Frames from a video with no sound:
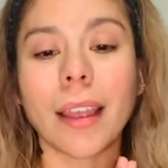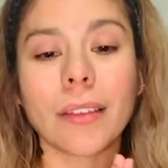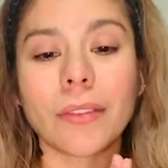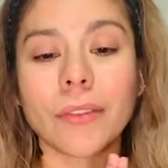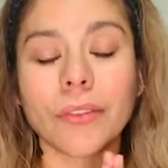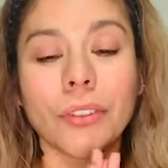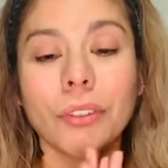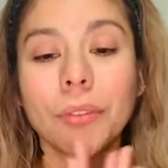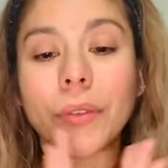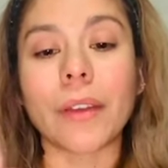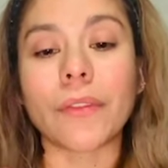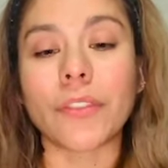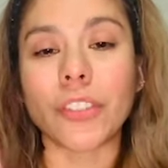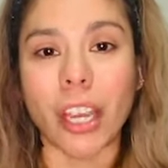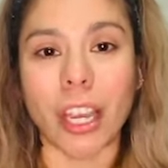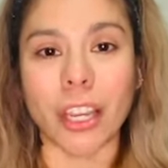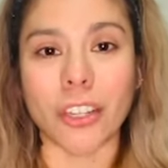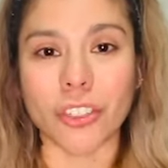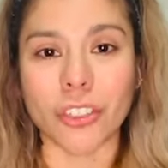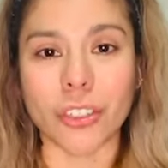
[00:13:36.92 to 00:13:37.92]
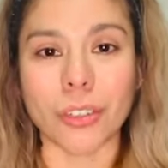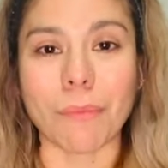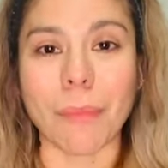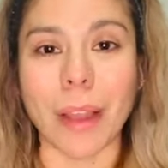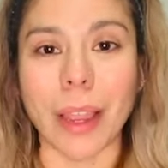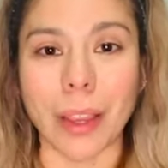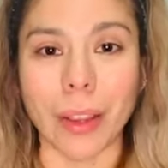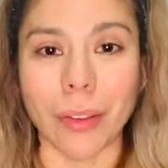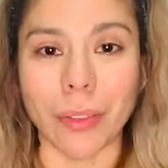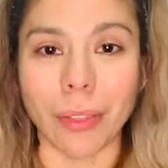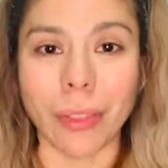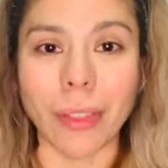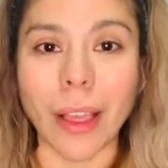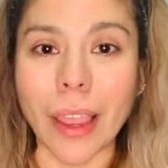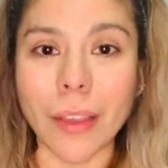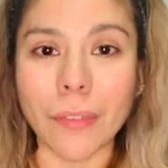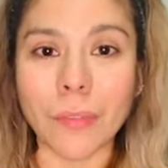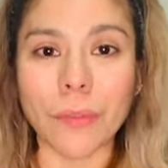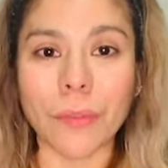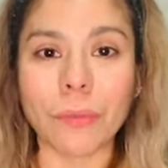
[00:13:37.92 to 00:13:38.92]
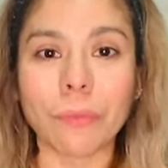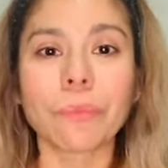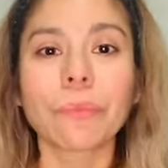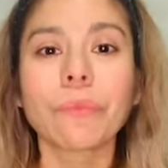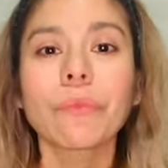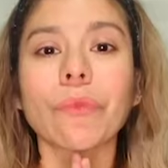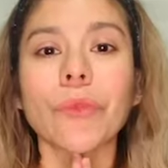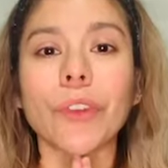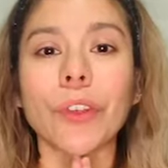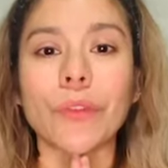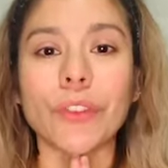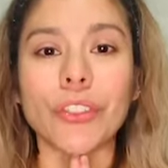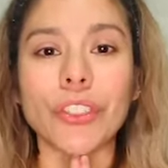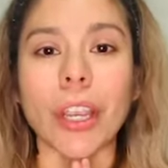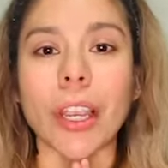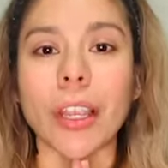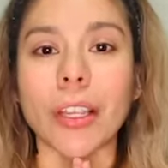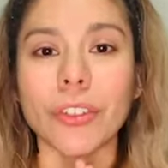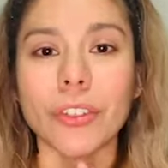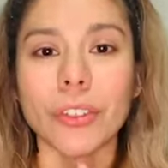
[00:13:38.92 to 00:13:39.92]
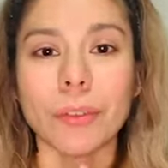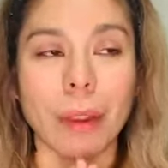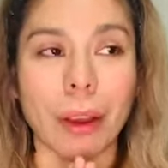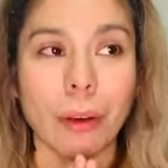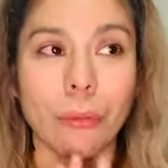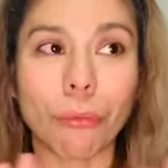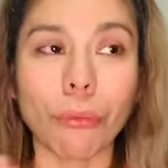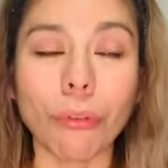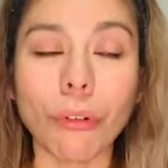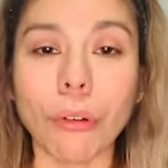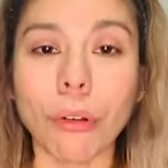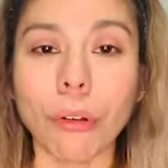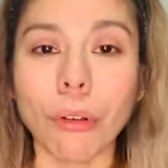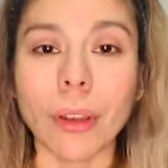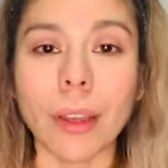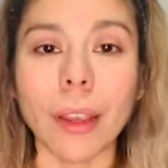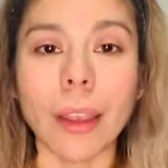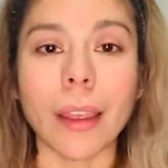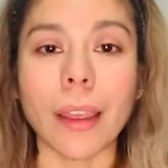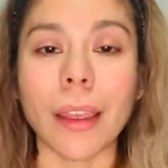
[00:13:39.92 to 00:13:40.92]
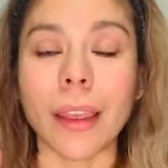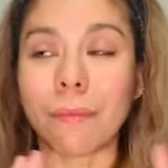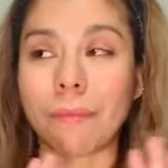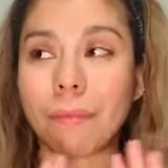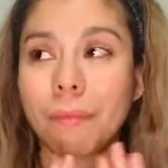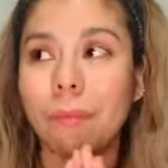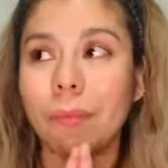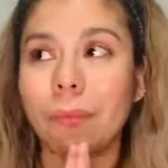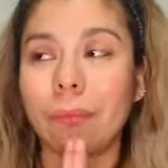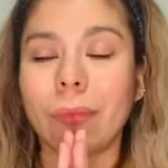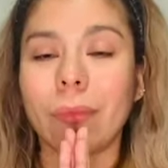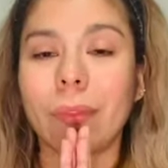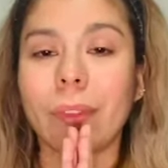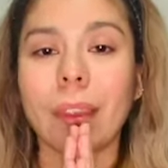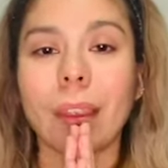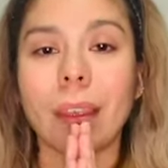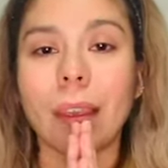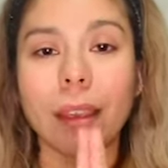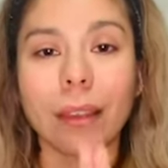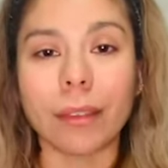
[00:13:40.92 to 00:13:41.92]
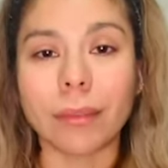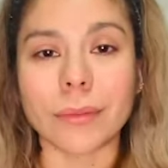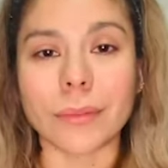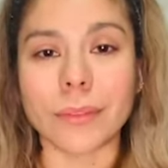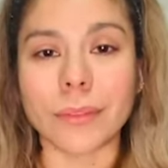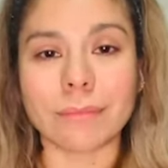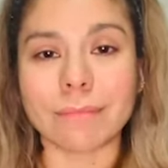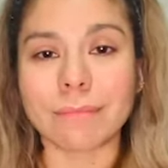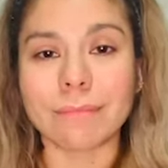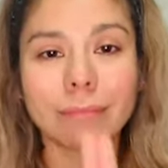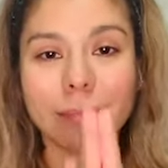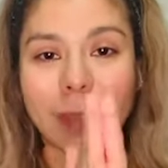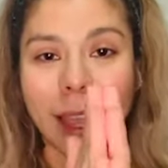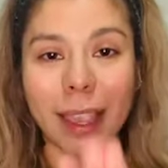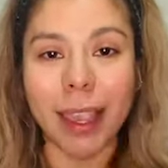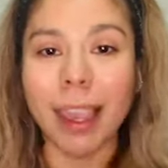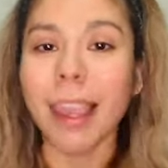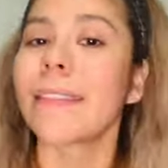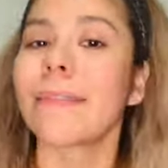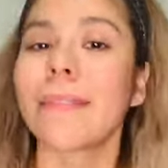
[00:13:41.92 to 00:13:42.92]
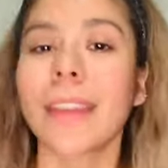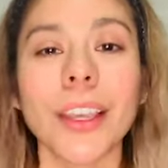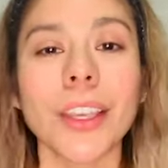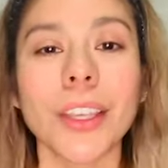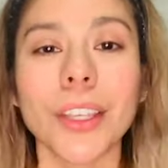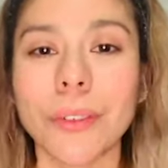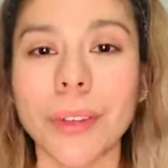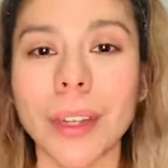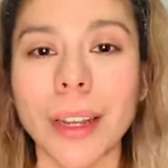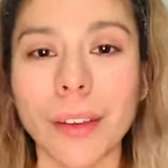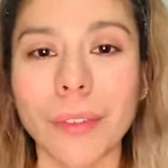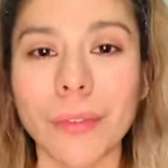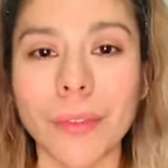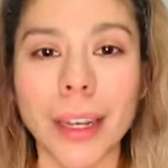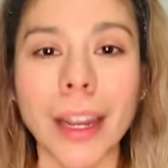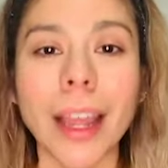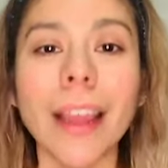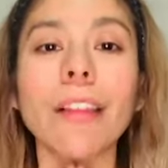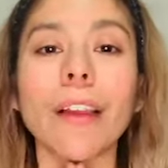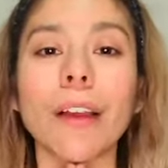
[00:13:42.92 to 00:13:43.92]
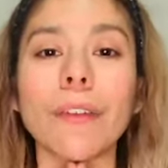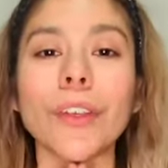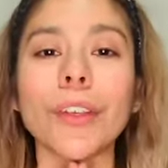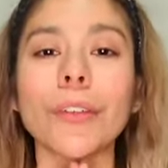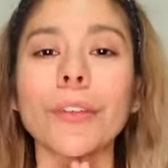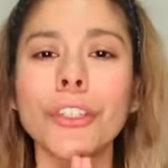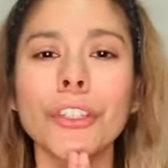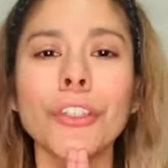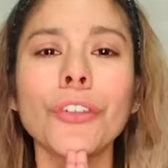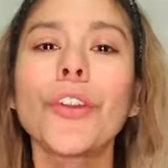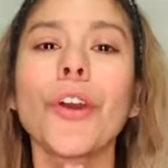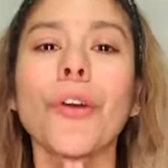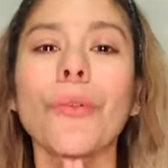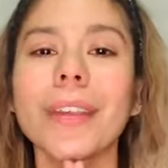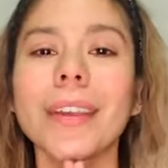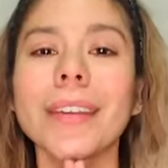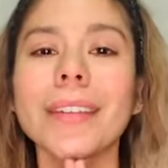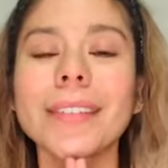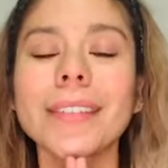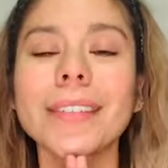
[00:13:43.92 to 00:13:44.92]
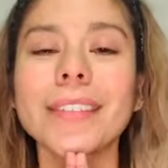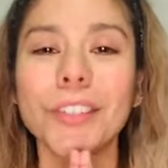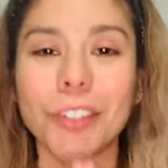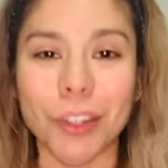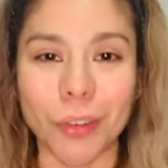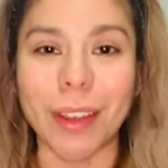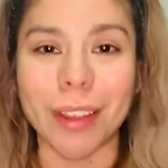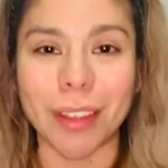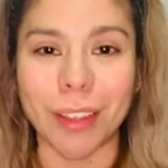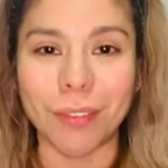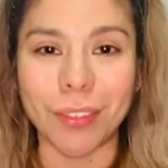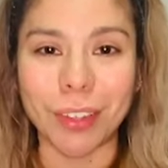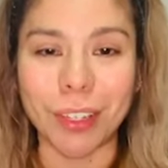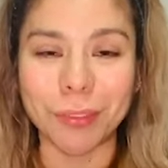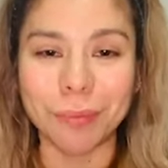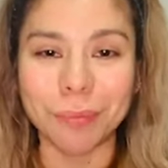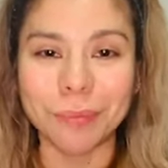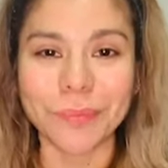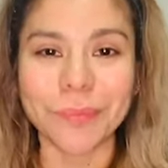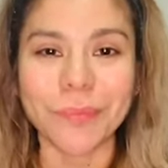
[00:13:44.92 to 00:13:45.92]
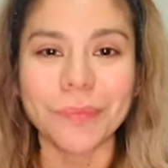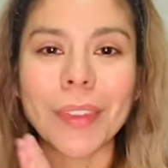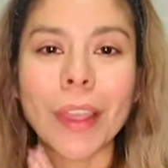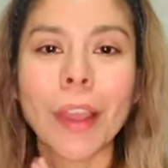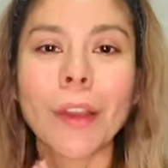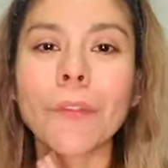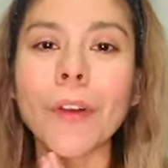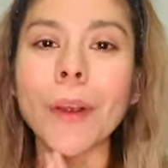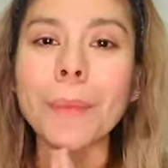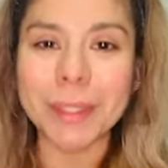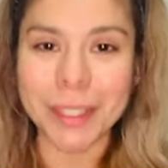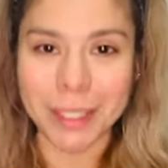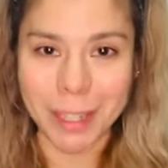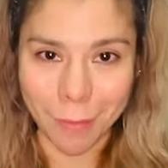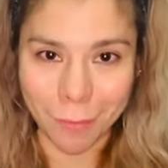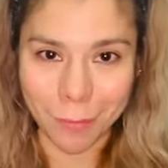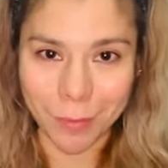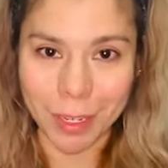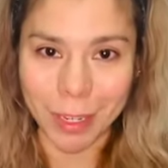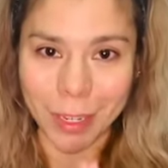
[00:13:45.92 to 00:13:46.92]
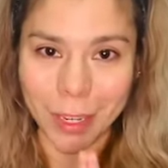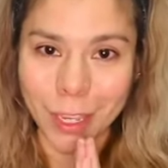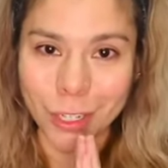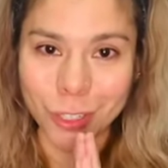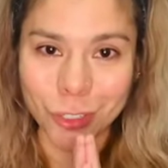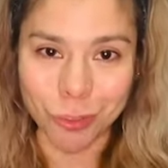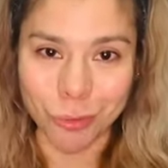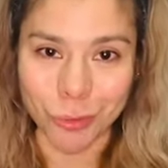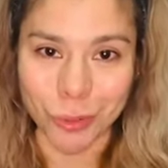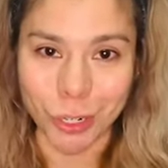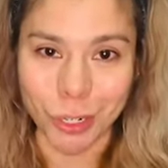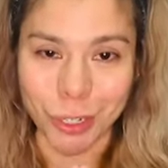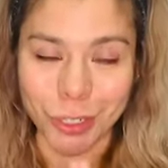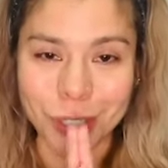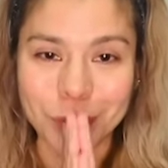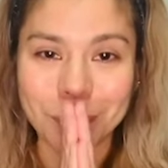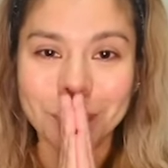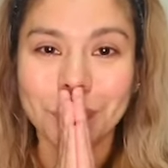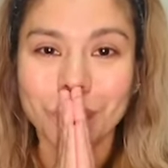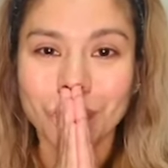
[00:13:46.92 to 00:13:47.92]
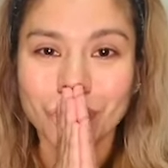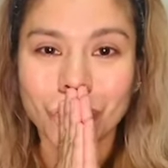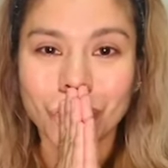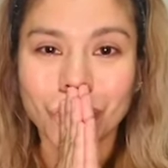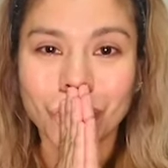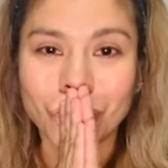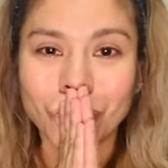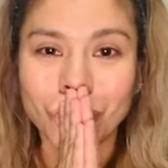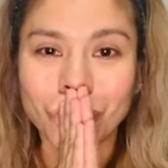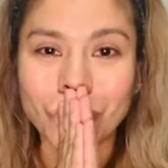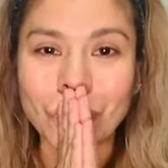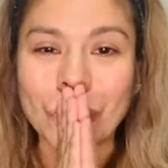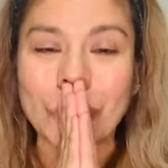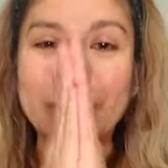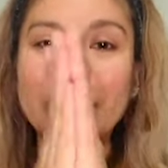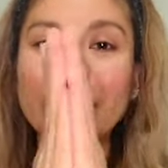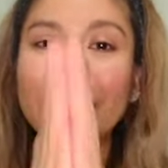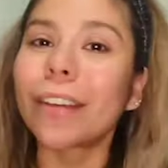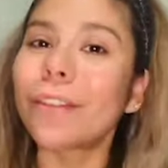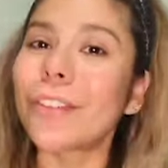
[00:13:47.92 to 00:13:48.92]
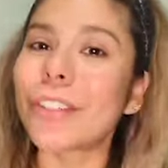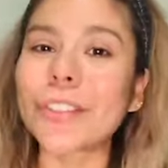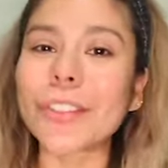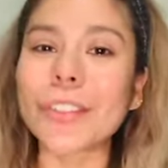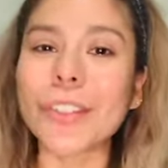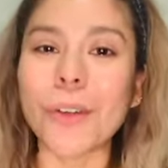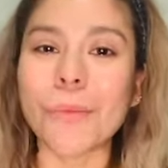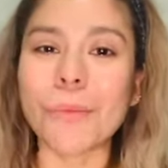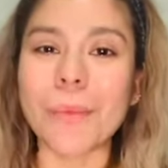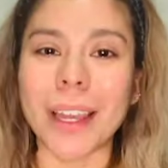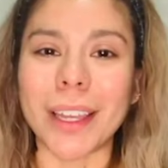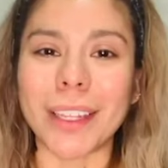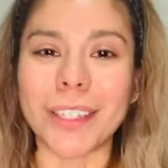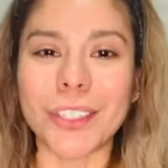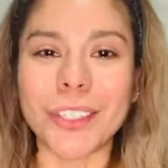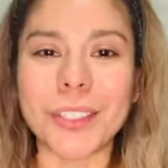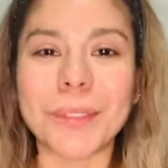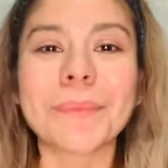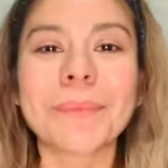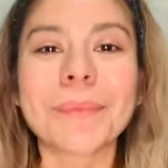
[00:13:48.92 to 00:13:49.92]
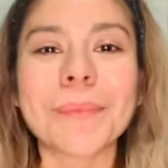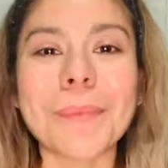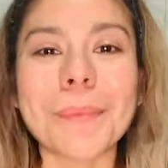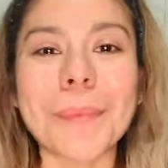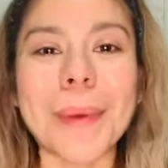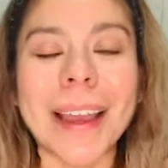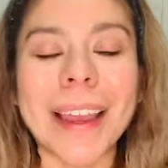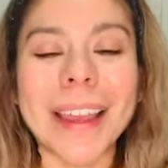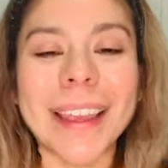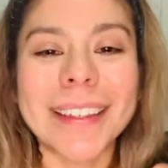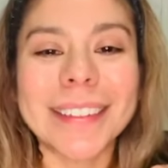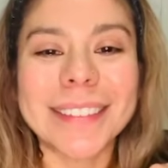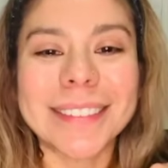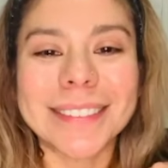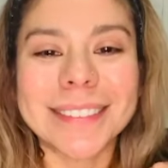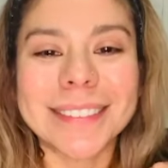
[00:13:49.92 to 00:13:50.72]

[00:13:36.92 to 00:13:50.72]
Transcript: you have changed my life. You've changed my world. And I can't thank you enough. And I love you. And you know this. You know I love you from Stephanie and George. Mm, we love you so much. Bye.